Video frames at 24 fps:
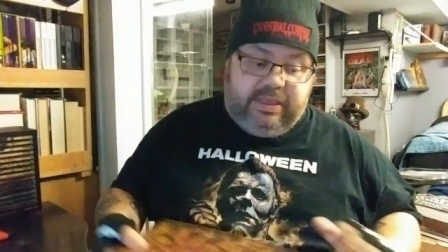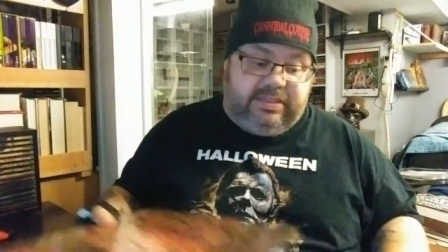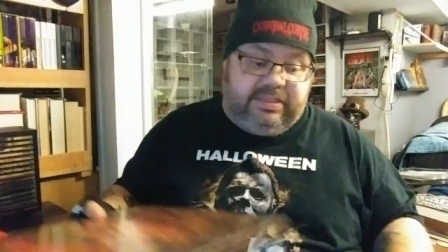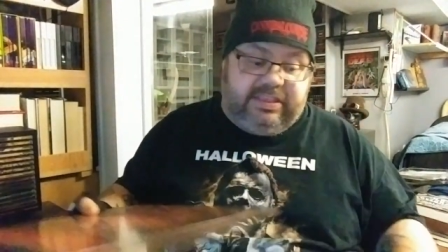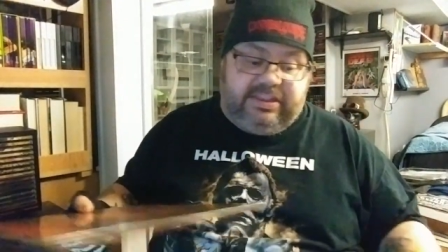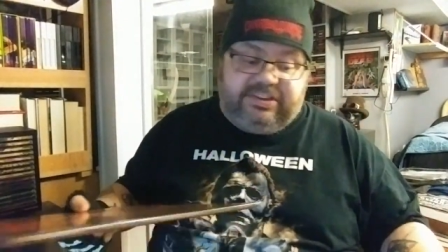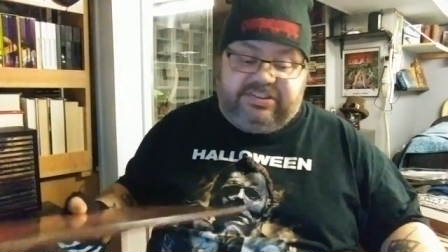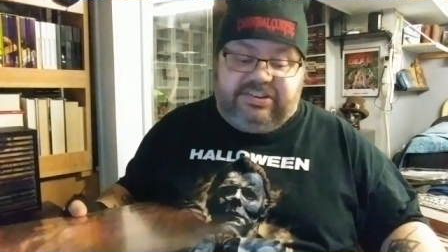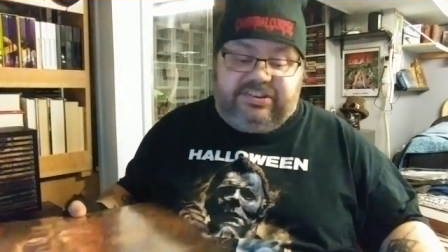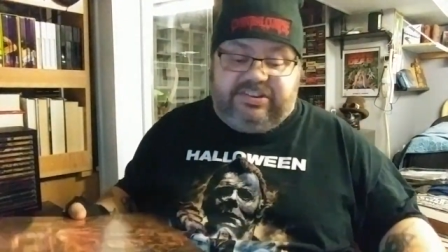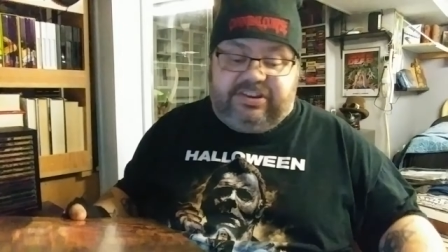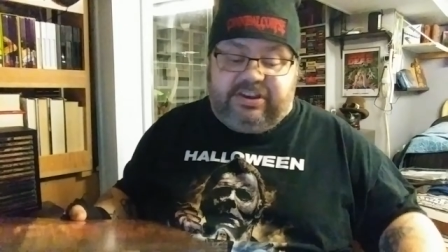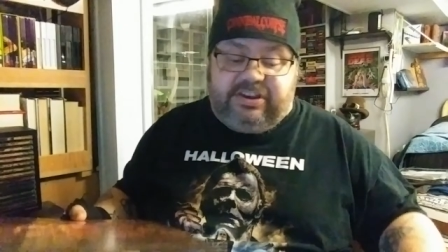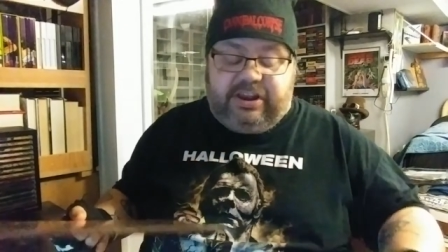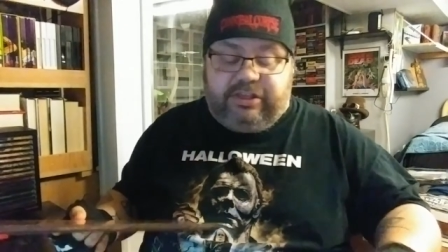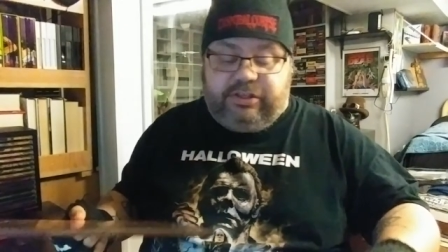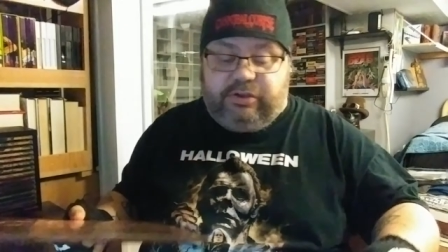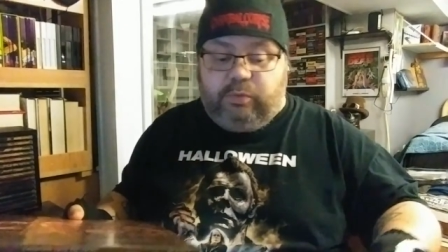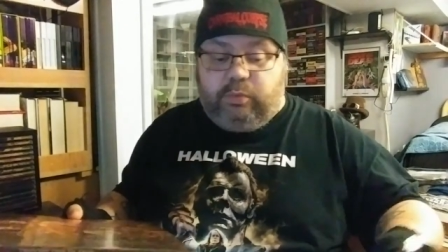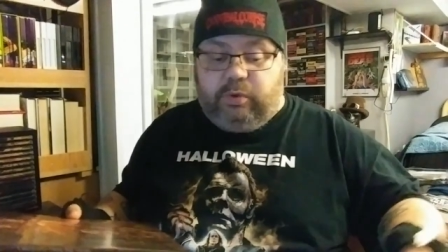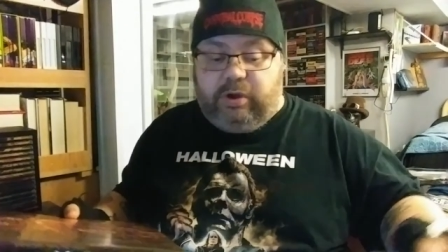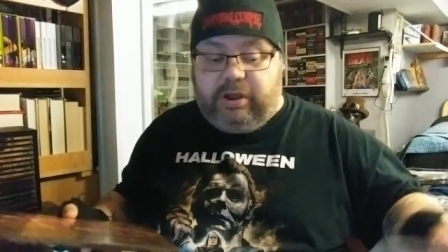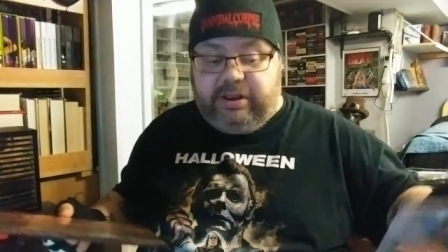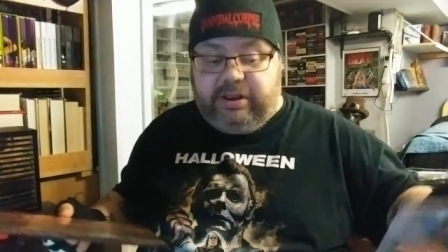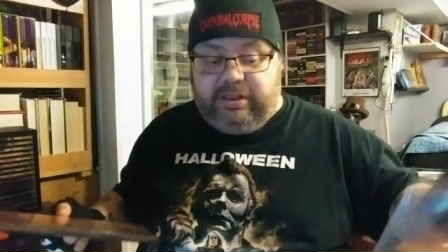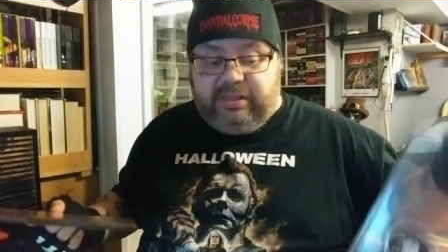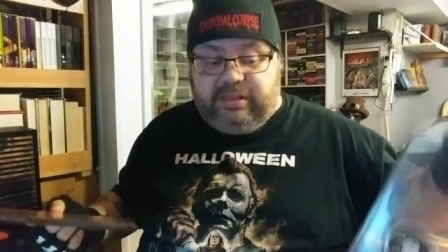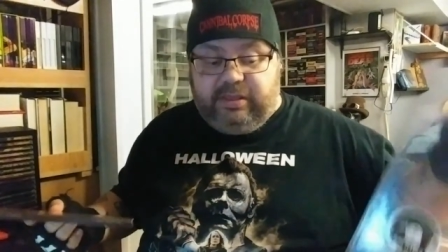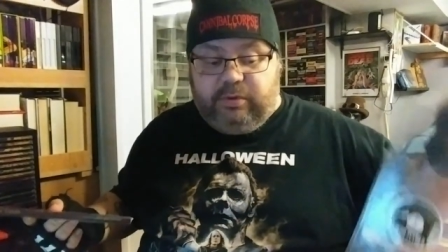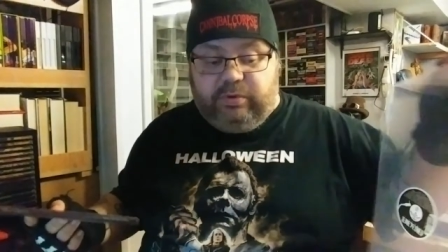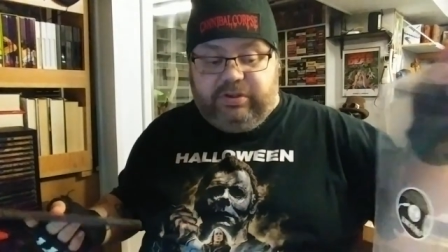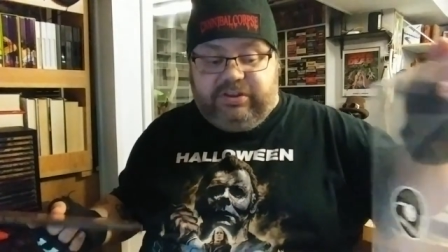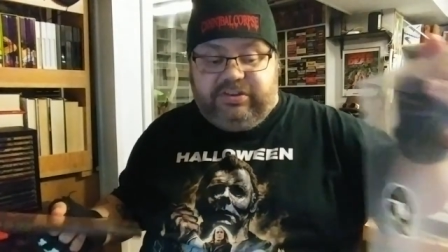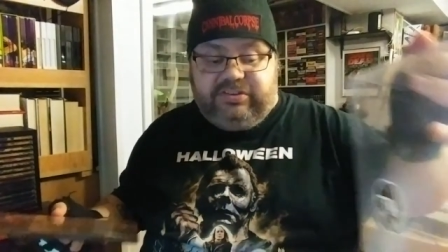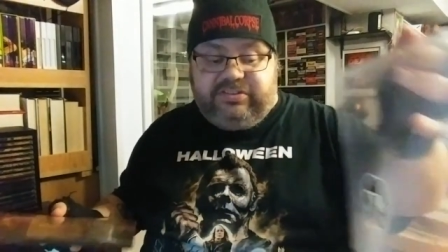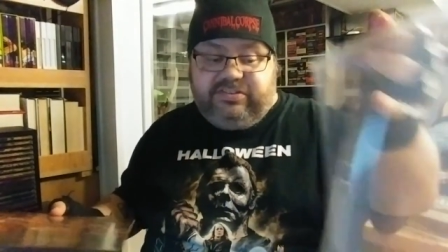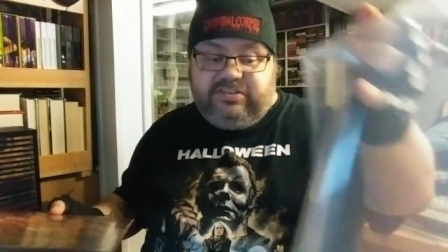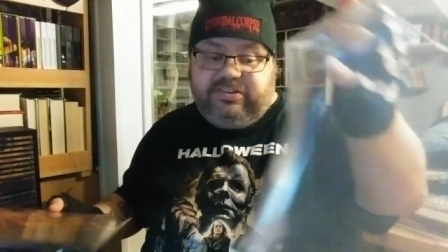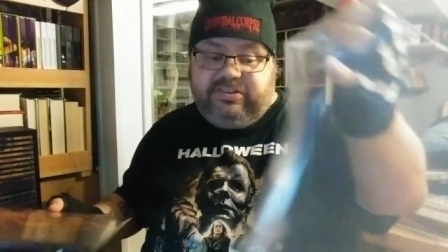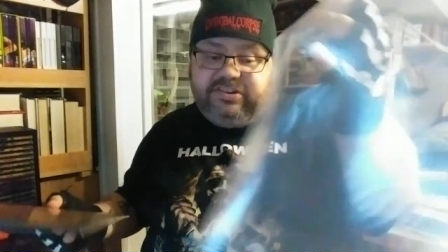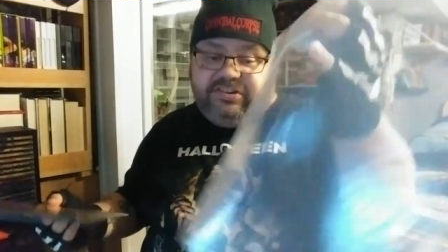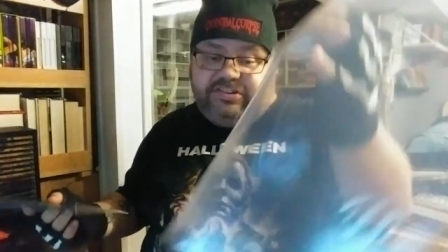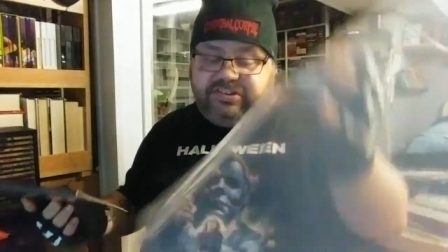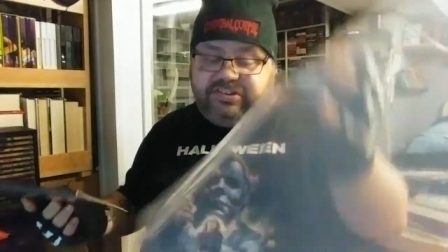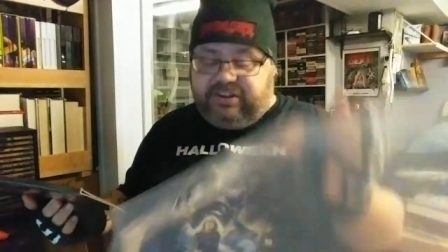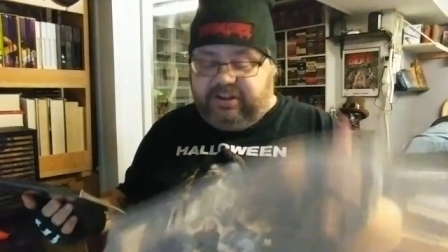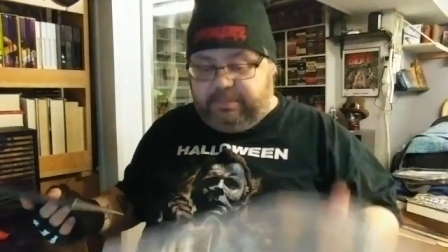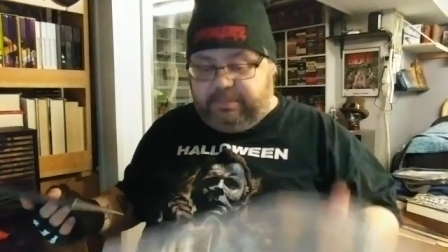This is another one that was
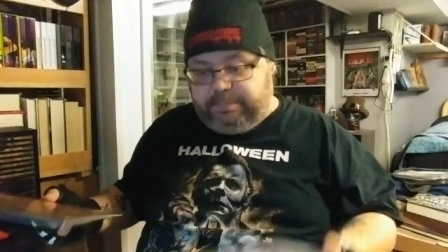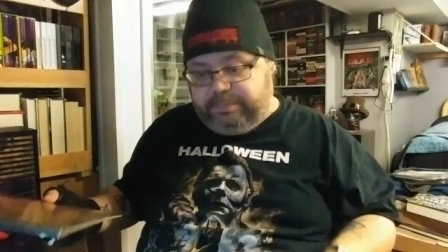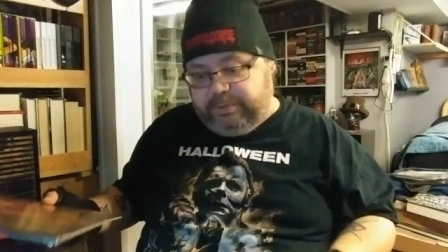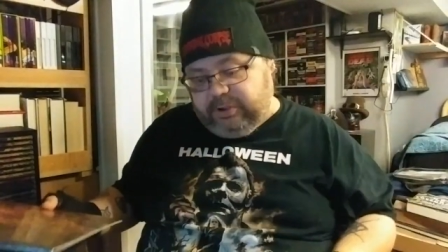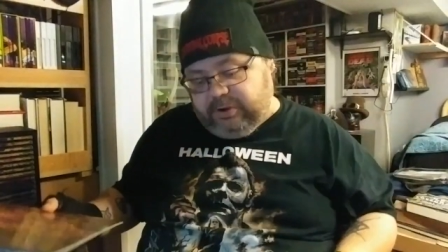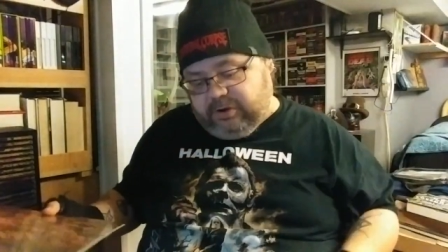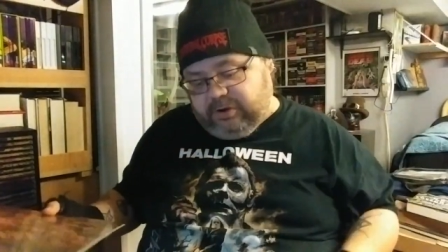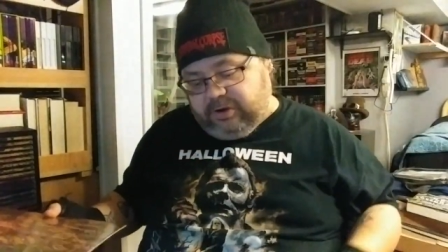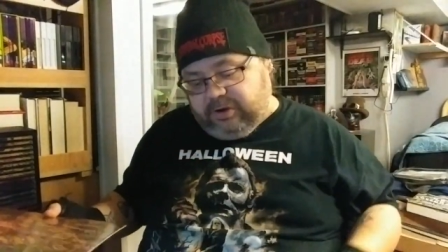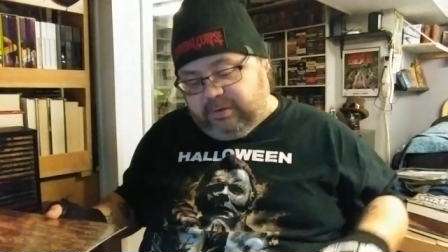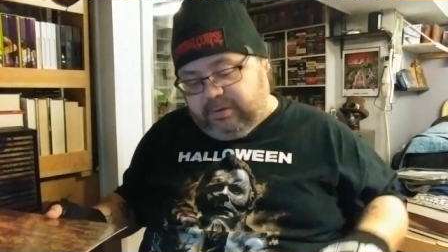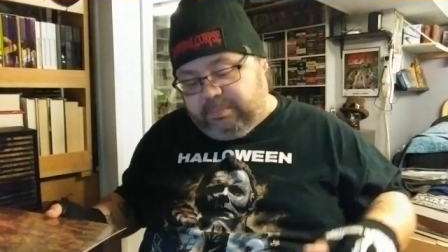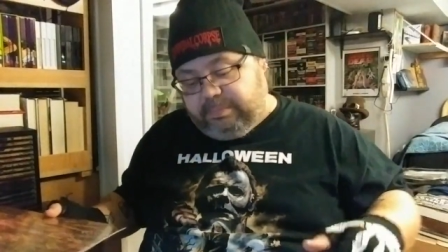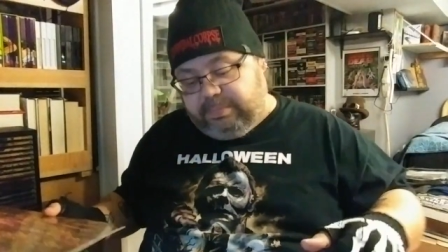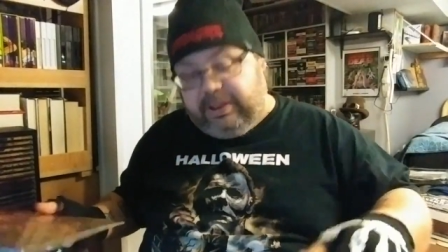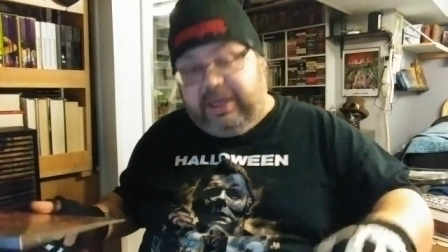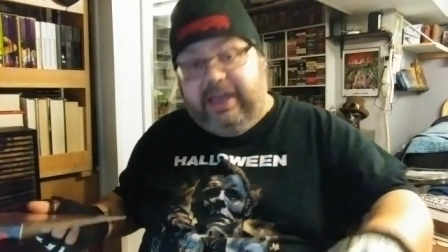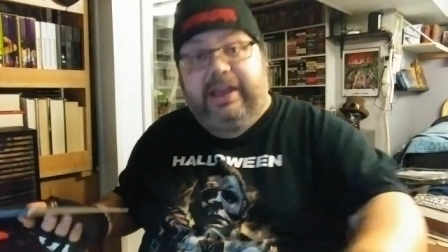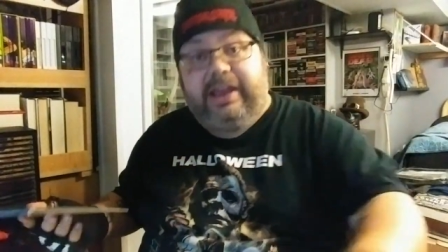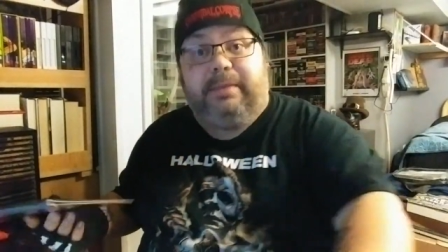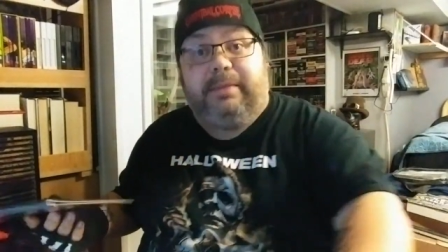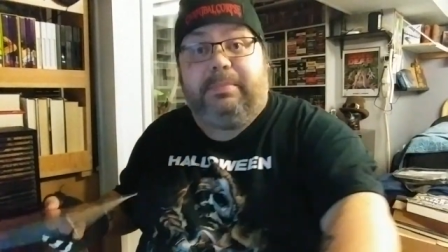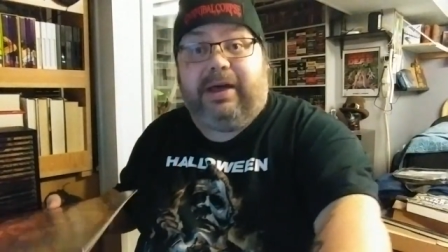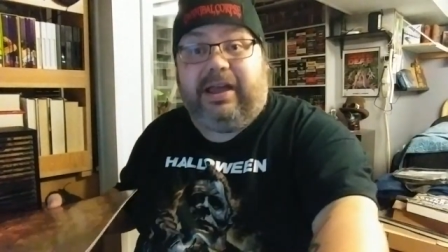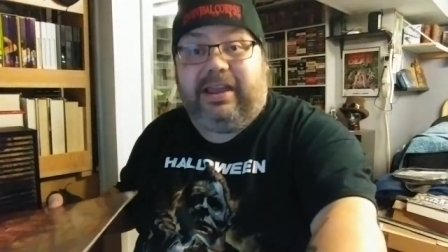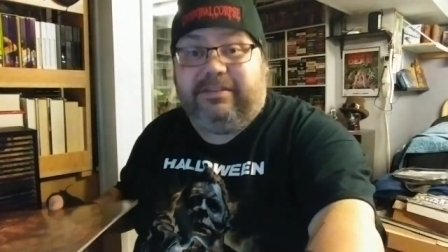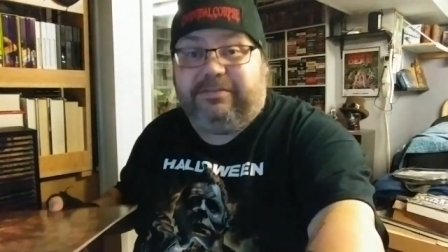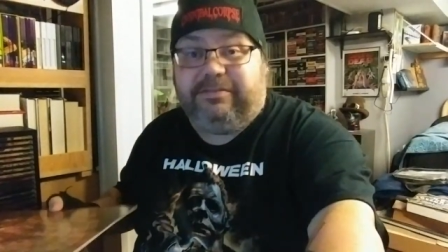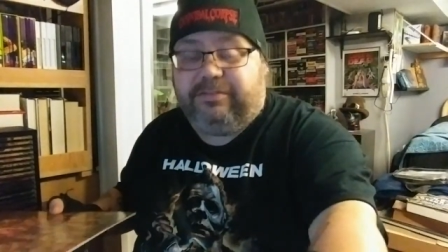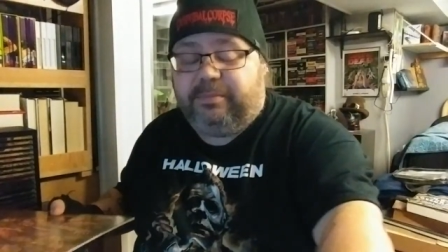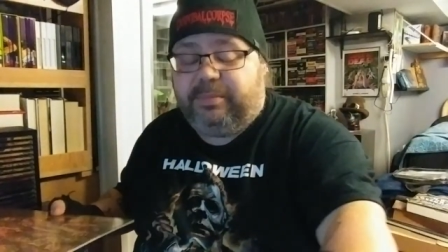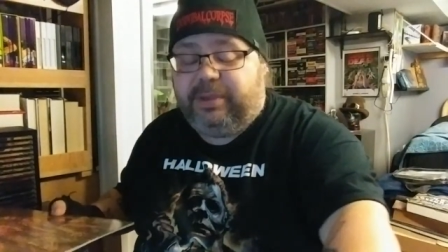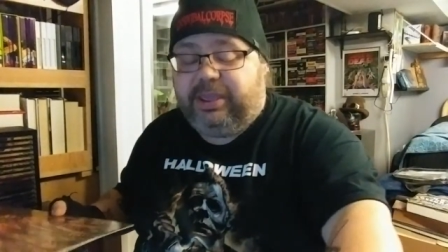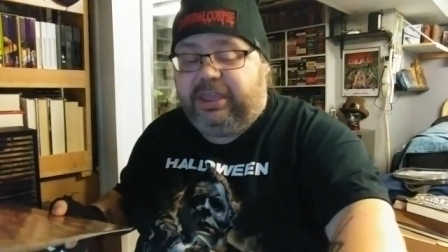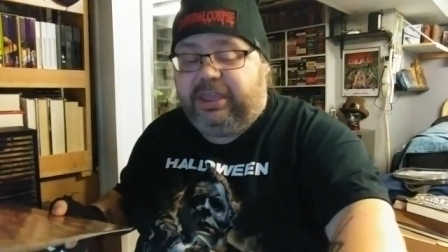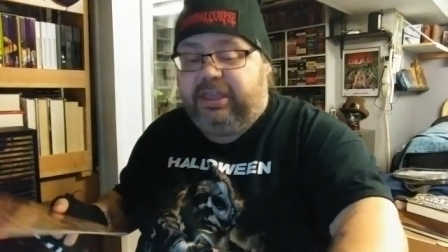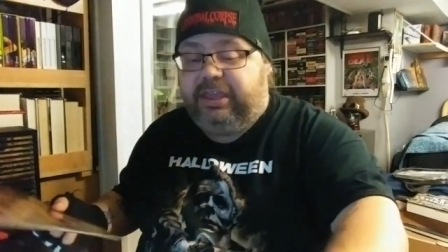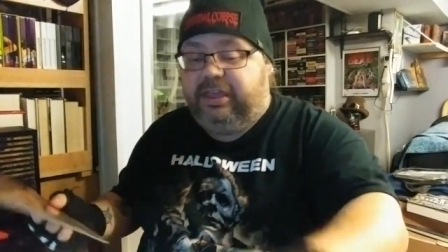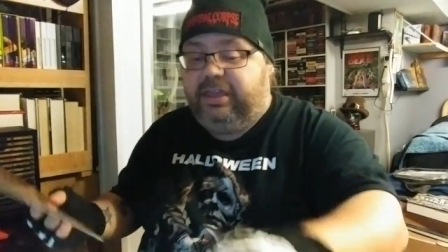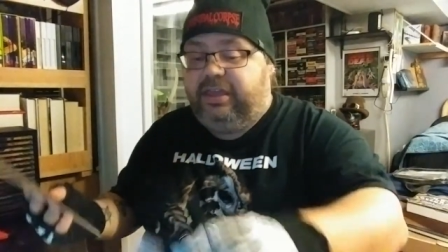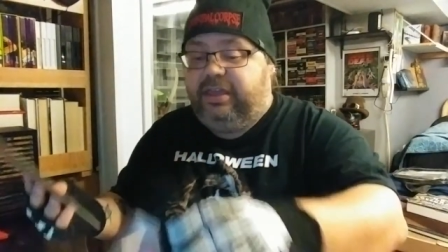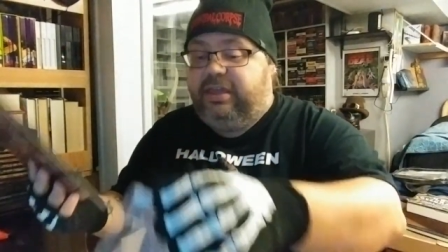just a pure blind buy for me.